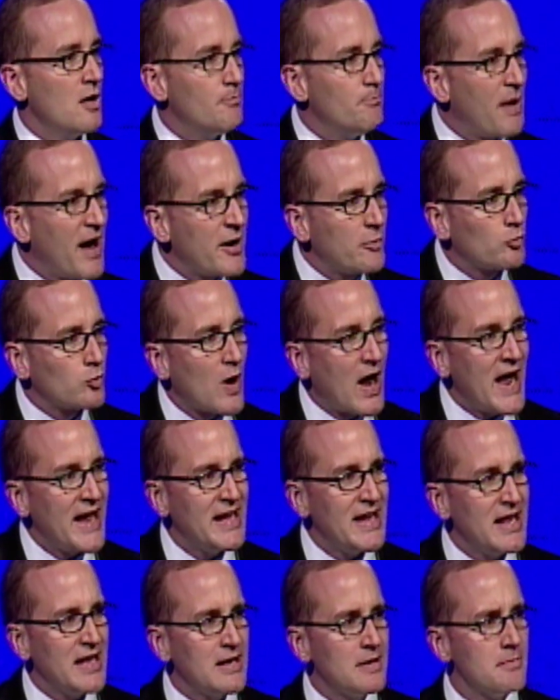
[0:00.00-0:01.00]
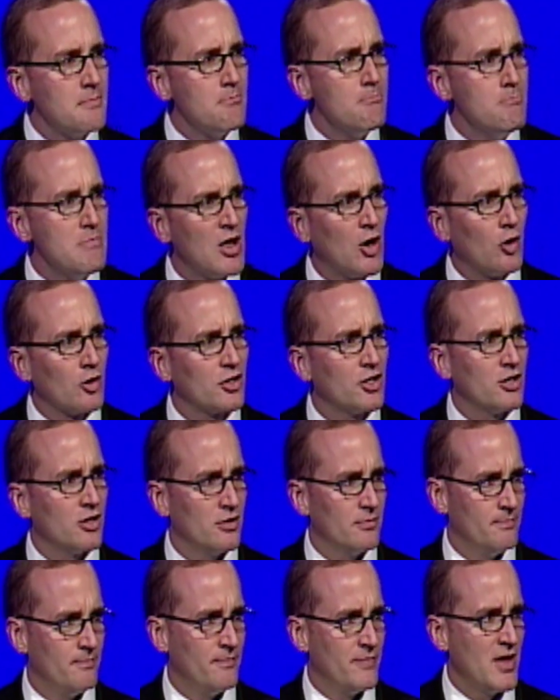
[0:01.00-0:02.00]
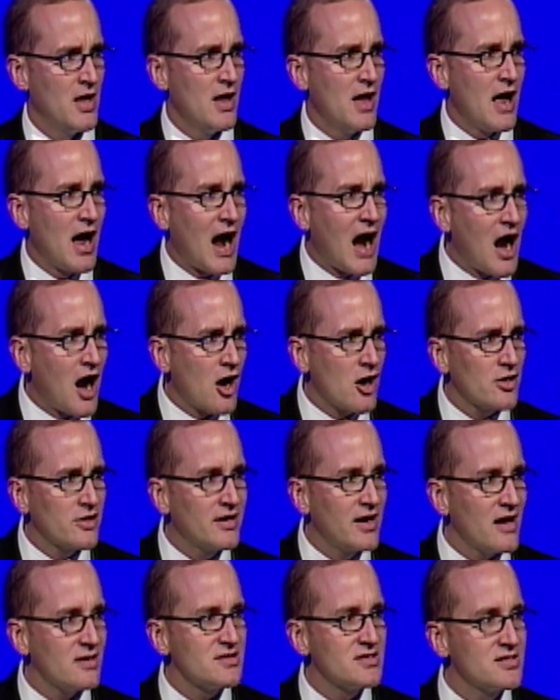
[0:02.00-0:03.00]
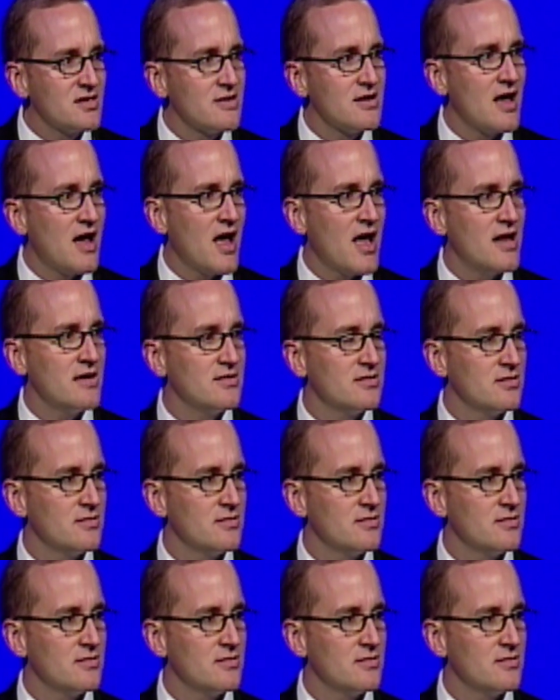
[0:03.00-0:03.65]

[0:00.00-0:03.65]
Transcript: By writing Milk, our guest tonight